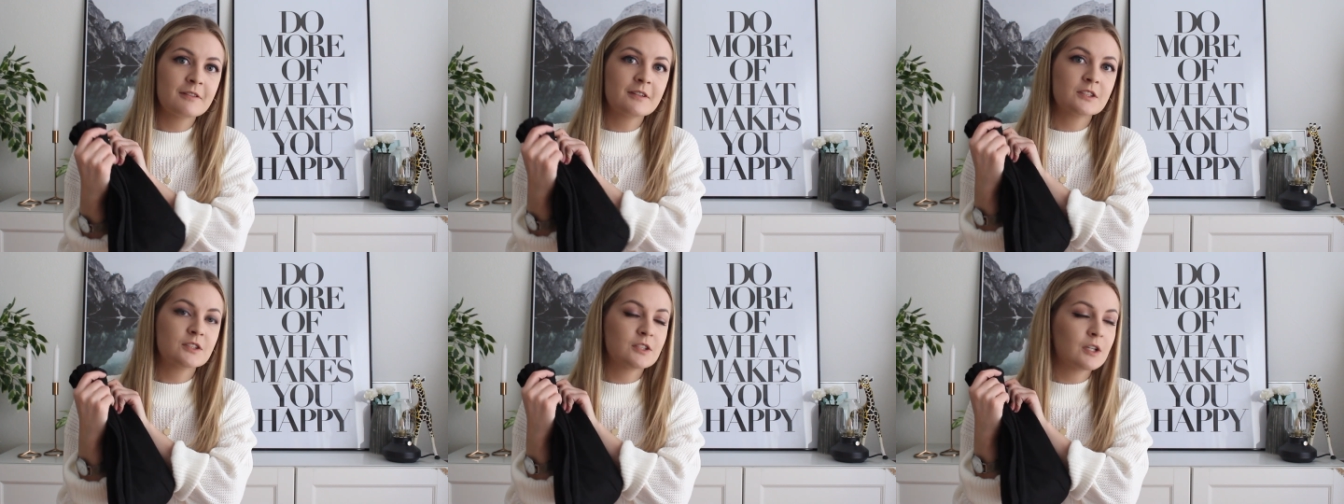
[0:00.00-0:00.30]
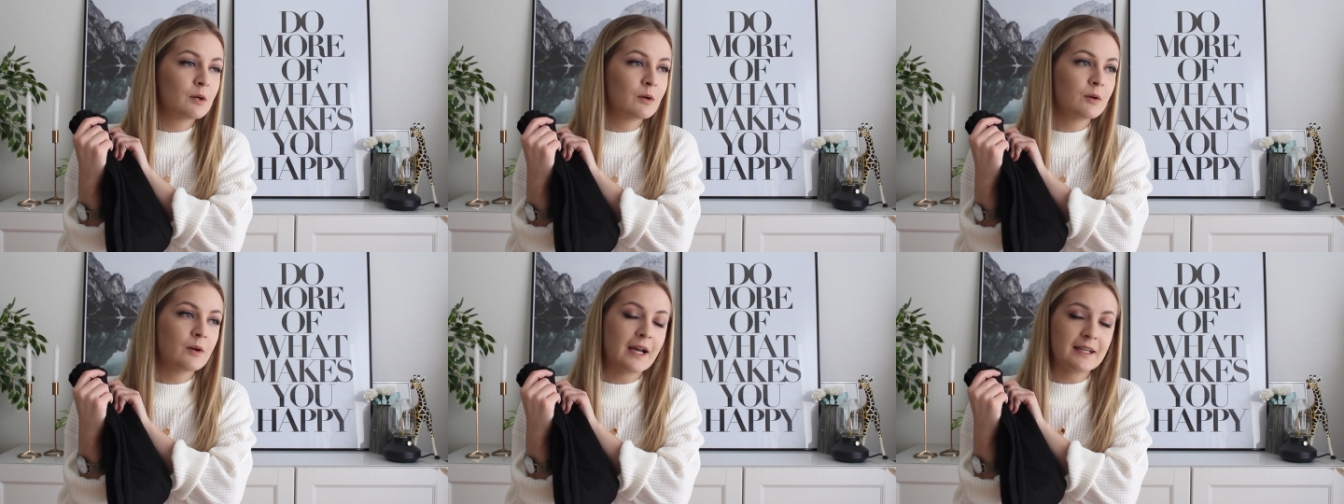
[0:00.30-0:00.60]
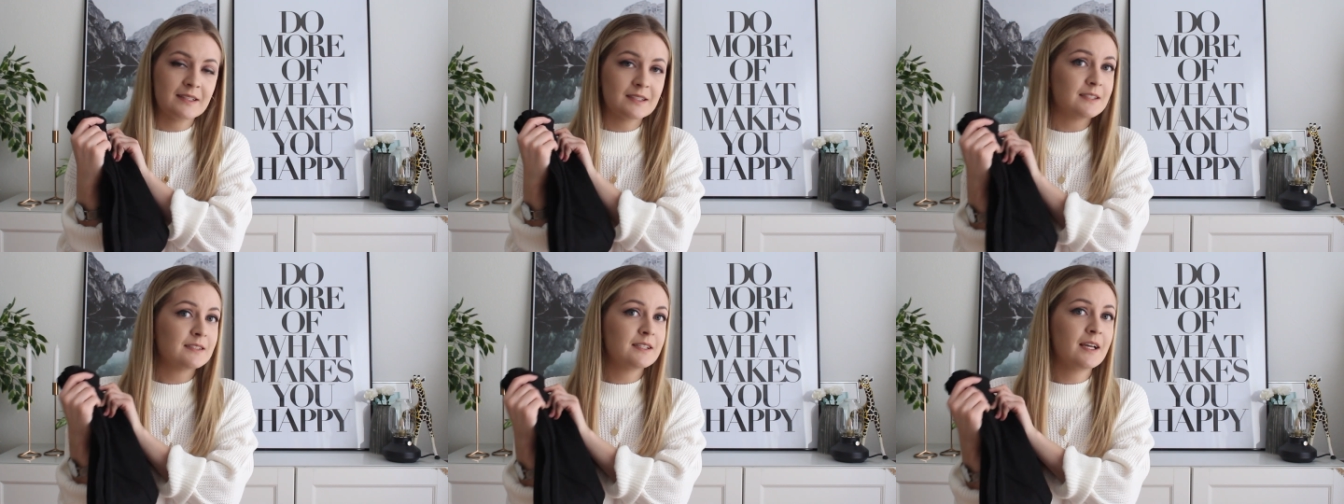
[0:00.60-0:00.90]
So
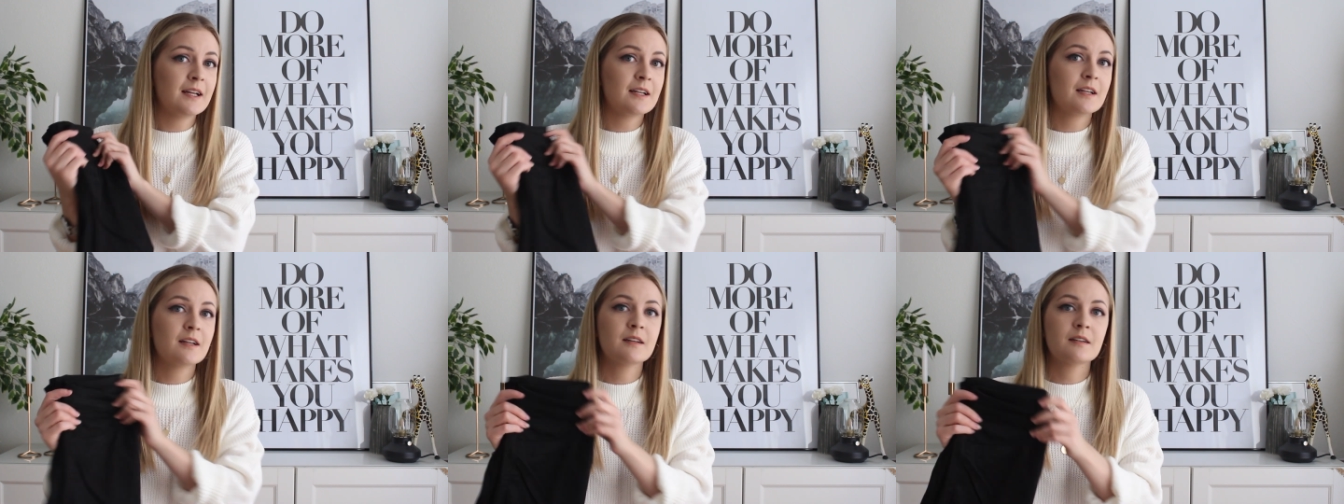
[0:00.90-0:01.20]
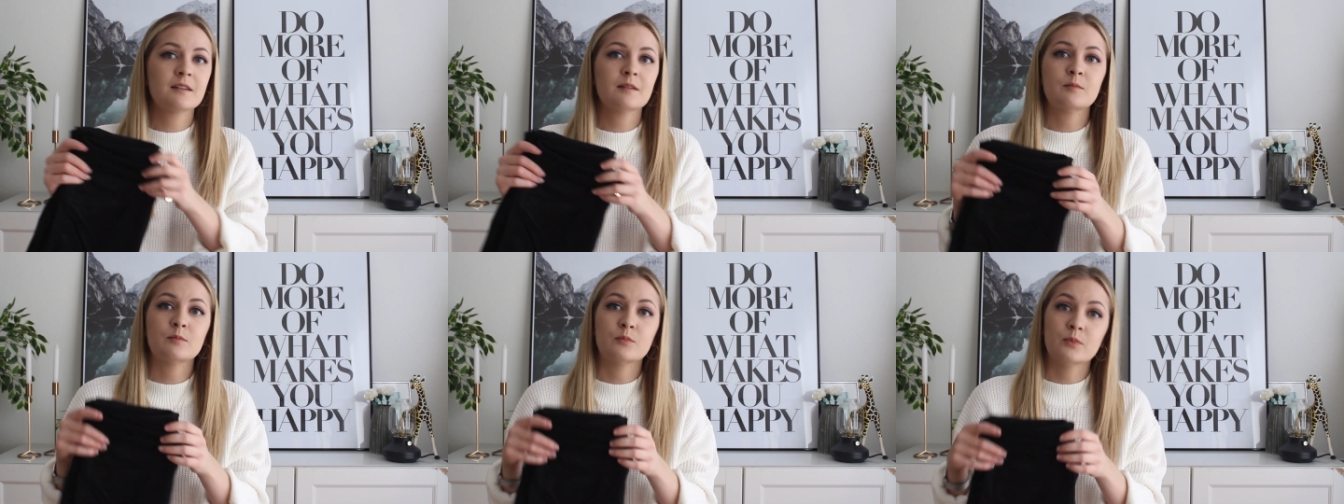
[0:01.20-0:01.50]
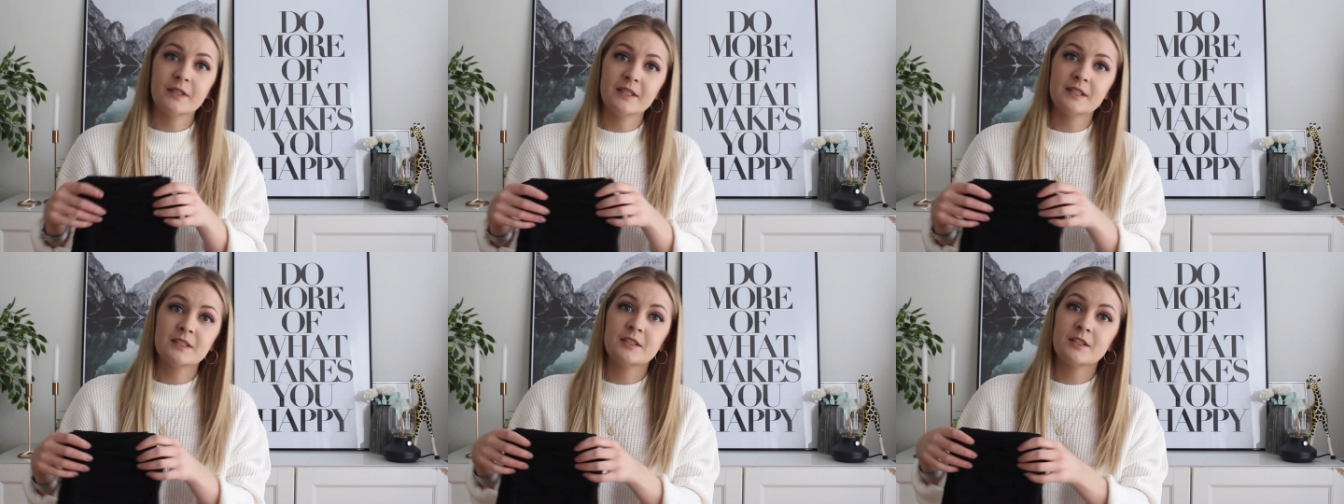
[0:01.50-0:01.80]
as I said,
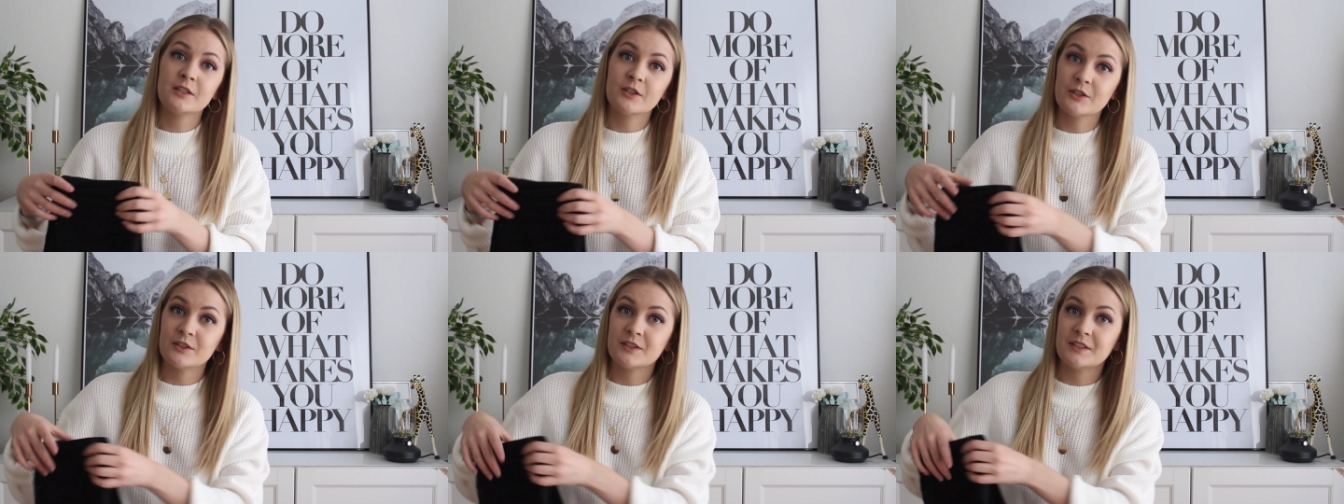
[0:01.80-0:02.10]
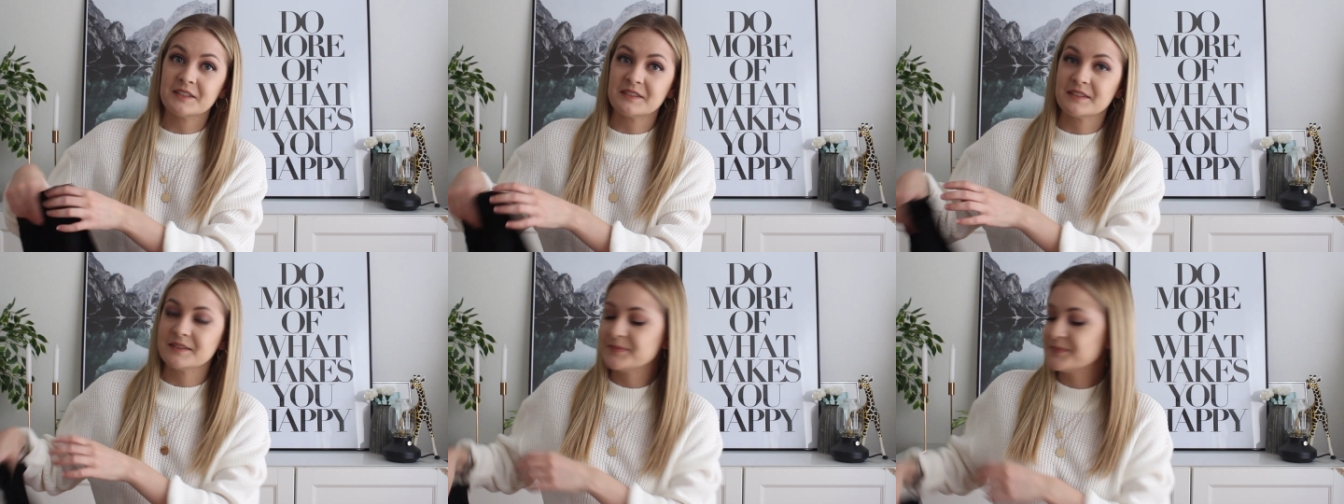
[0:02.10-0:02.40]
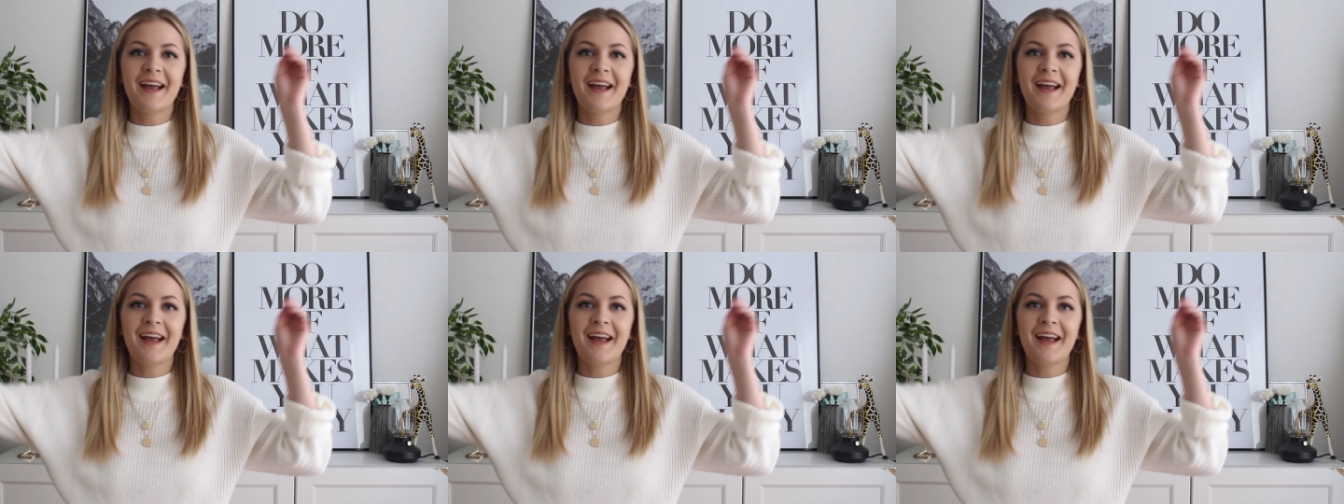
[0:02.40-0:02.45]
pretty good deal.